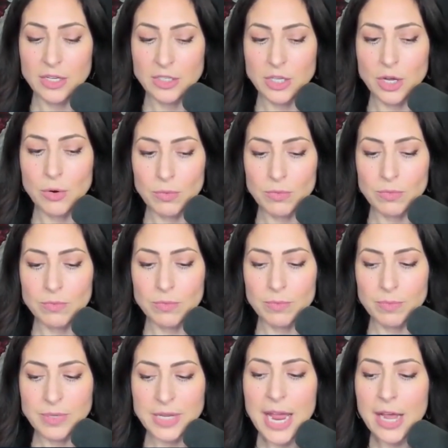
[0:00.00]
So
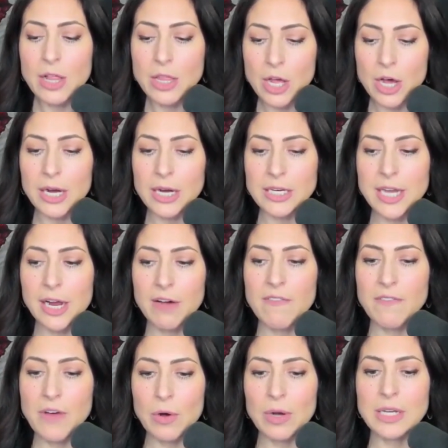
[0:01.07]
take a look and take a
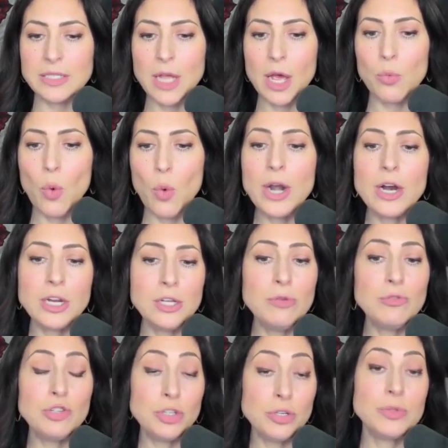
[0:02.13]
focus on what are
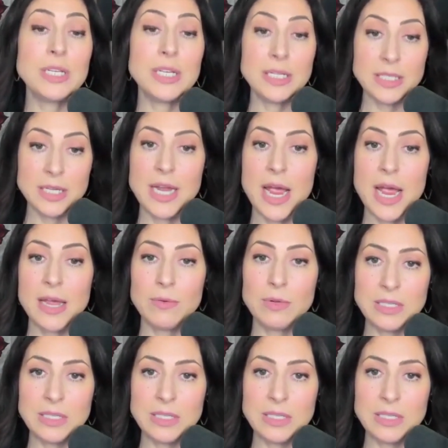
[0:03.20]
you choosing today.